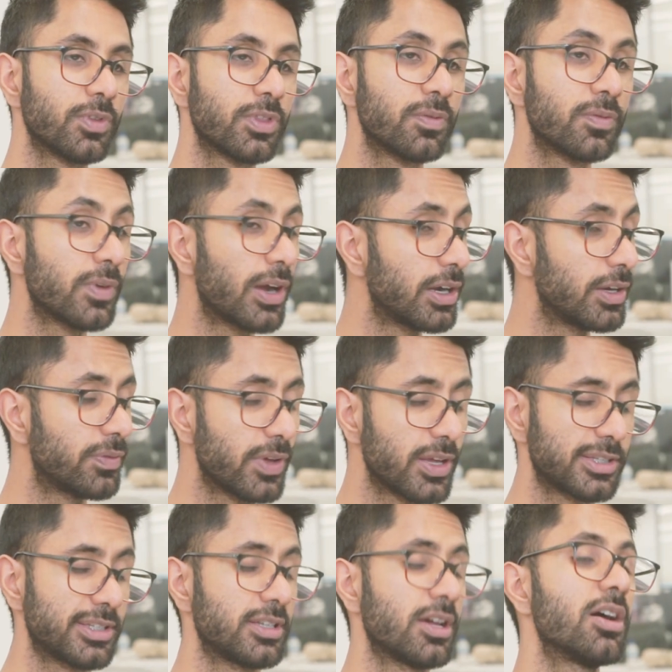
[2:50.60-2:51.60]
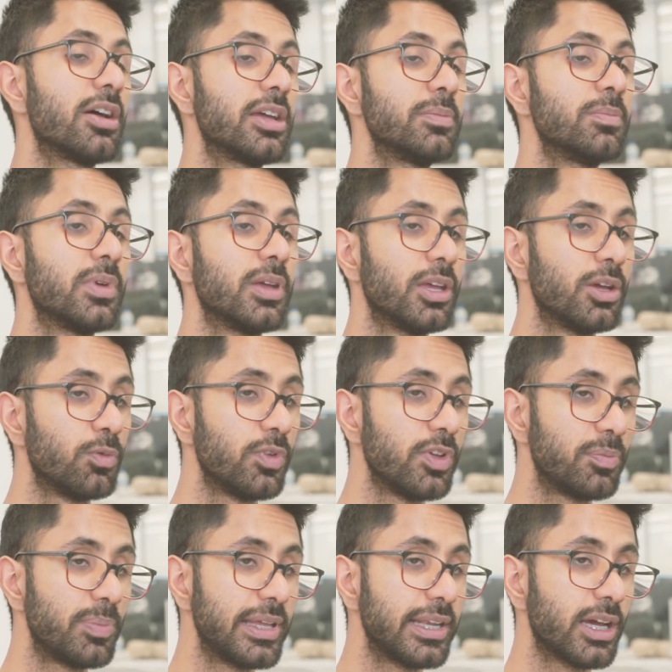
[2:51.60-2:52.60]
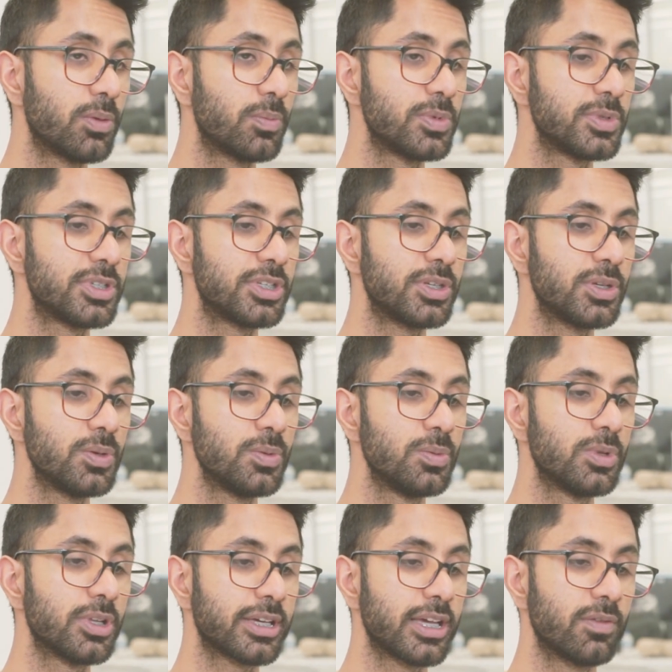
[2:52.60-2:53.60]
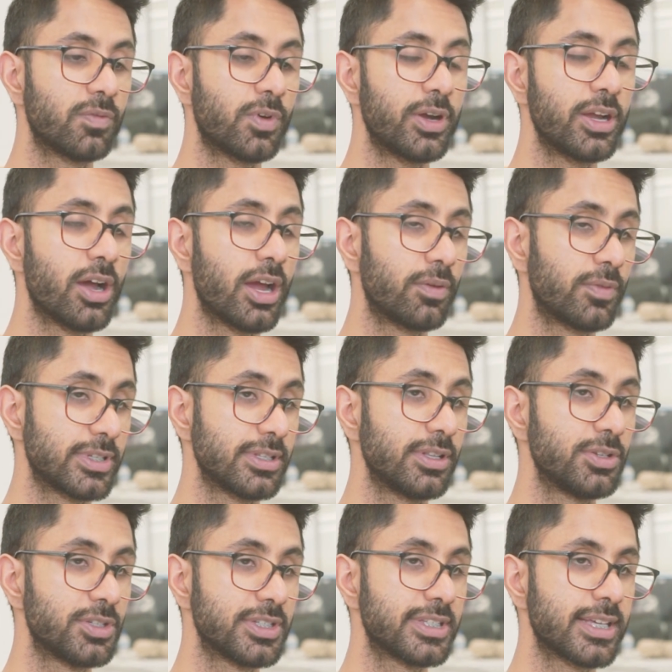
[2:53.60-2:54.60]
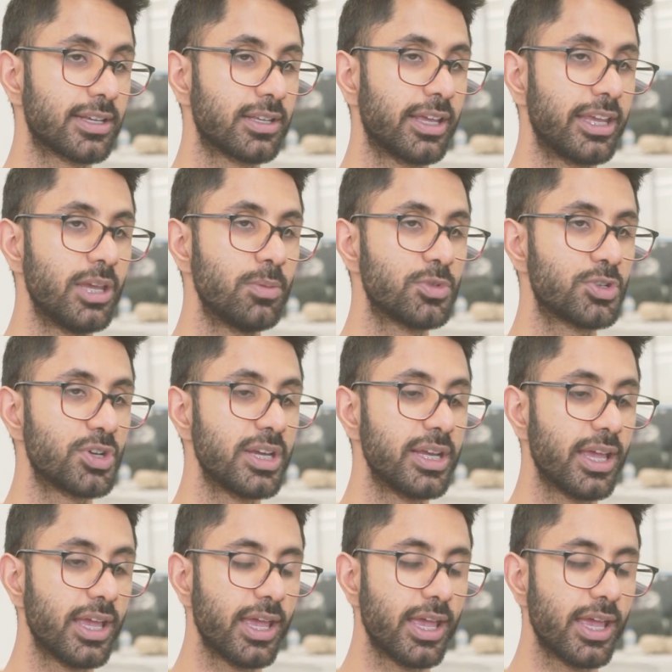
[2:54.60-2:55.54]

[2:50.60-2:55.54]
For the very first time, we've been able to look at very high resolution satellite imagery,